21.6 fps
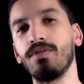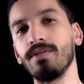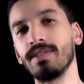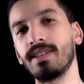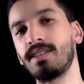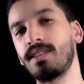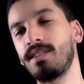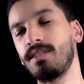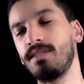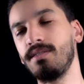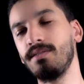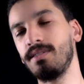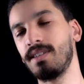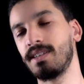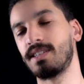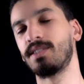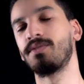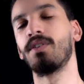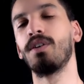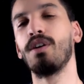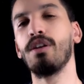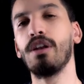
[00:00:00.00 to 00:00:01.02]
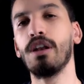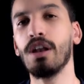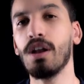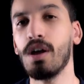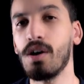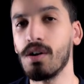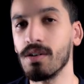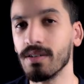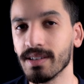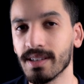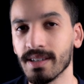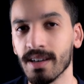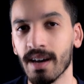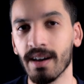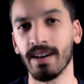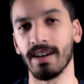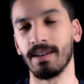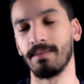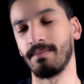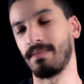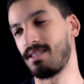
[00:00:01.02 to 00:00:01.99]
wanted to do this for a long
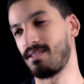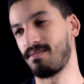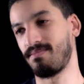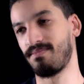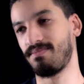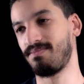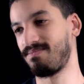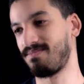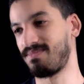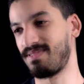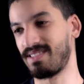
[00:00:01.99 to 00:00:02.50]
time and